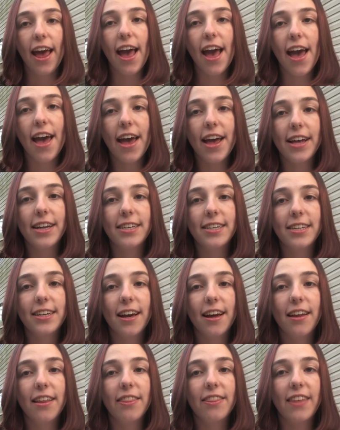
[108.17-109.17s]
And
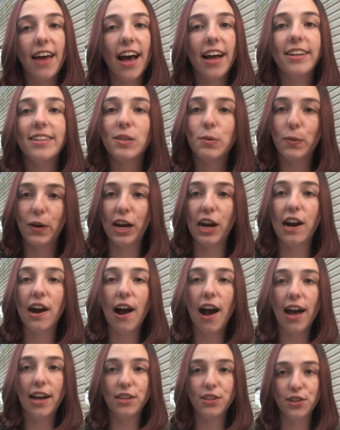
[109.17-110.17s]
that's where
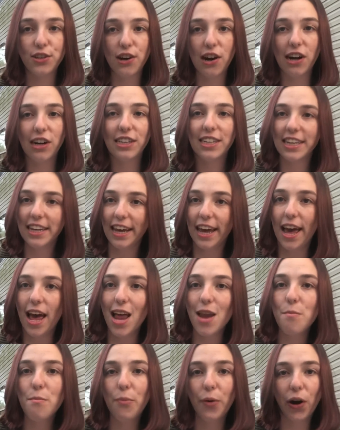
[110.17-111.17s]
I start to get
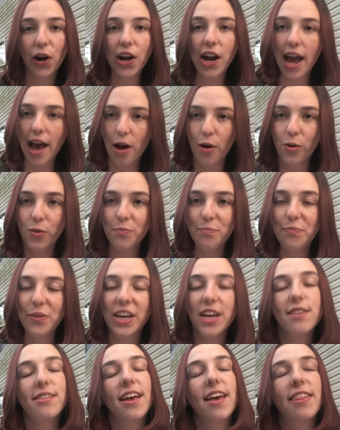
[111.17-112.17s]
burnt out
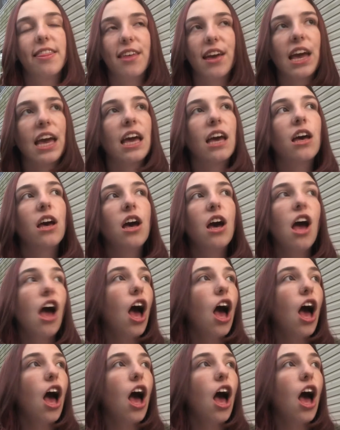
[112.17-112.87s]
because I think,